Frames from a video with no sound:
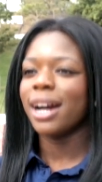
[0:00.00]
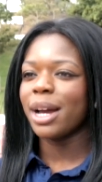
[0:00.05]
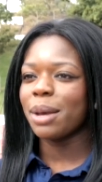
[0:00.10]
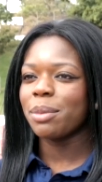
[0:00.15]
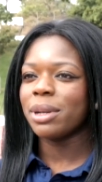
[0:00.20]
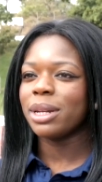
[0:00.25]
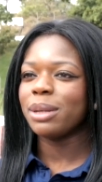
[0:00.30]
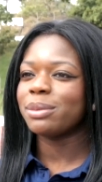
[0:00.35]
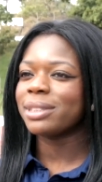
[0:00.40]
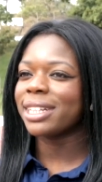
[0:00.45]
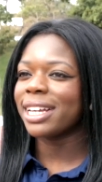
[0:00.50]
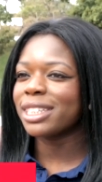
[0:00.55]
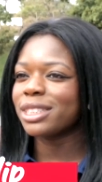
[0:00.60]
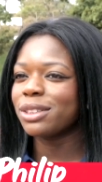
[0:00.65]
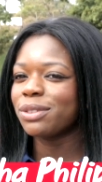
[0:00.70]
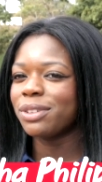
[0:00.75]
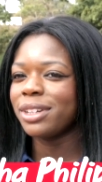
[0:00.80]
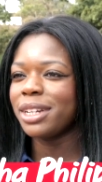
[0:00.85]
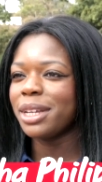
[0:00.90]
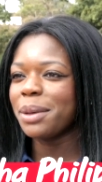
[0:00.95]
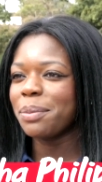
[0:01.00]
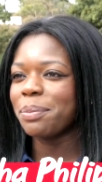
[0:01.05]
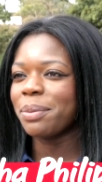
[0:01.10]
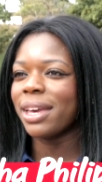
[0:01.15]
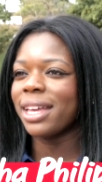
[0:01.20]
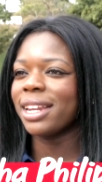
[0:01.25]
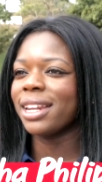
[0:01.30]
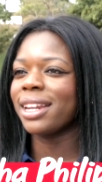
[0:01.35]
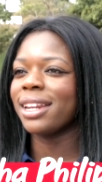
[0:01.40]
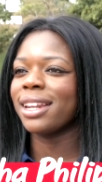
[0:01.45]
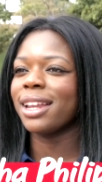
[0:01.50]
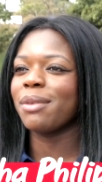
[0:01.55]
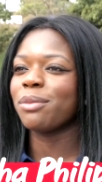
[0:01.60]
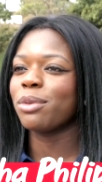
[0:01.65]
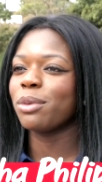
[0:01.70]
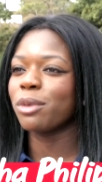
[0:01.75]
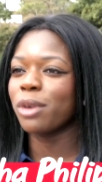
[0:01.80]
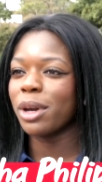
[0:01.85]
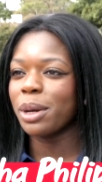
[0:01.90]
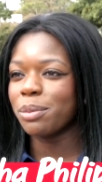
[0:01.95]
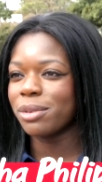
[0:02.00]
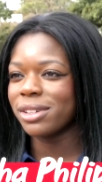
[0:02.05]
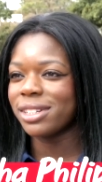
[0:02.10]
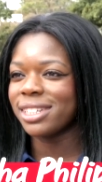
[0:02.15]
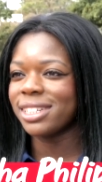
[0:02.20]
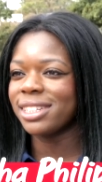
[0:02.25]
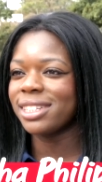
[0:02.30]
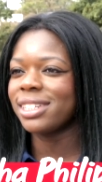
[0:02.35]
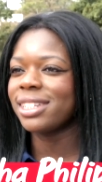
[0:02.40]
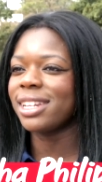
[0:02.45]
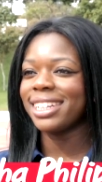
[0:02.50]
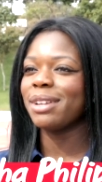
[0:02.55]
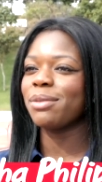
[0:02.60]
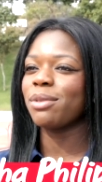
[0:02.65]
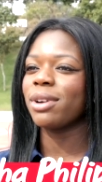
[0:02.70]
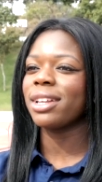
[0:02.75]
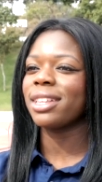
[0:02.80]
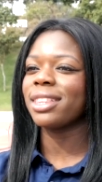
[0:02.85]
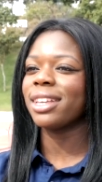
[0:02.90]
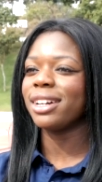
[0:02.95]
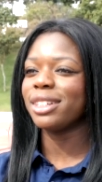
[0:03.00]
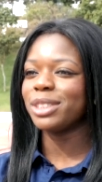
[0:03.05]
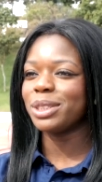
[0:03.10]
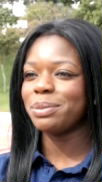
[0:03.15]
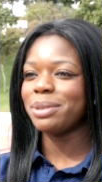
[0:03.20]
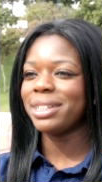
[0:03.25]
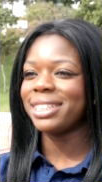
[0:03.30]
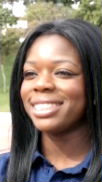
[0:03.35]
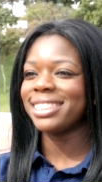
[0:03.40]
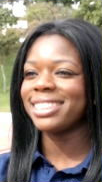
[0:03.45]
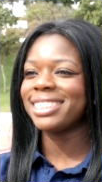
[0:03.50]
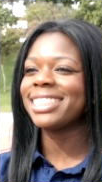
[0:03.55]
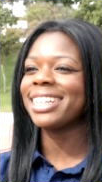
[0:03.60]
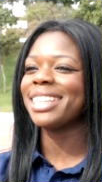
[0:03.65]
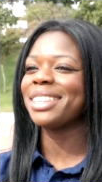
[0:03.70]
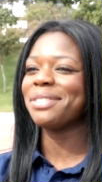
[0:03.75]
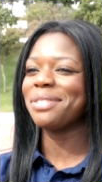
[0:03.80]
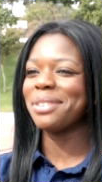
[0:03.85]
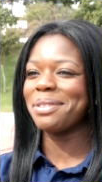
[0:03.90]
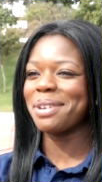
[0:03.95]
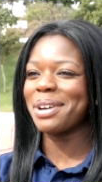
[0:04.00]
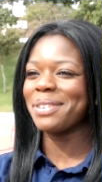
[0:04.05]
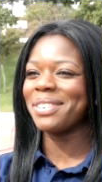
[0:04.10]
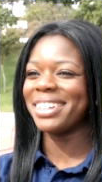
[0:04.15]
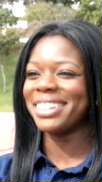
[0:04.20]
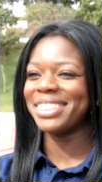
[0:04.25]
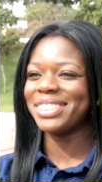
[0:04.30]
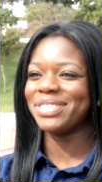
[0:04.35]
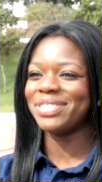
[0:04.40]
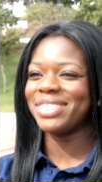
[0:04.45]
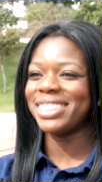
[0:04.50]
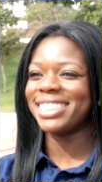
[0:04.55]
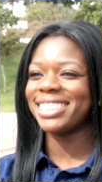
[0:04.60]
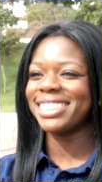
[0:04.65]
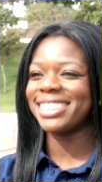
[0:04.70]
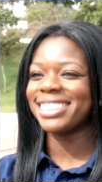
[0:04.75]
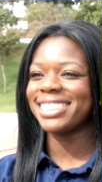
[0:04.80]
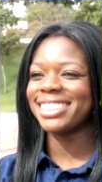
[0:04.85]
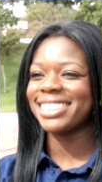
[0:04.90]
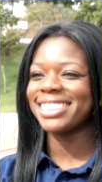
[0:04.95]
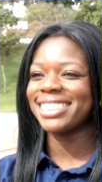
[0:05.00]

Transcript: Hi, my name is Asha Philip and I'm from Great Britain and I'm running the 100 metres and the 4x100 metres.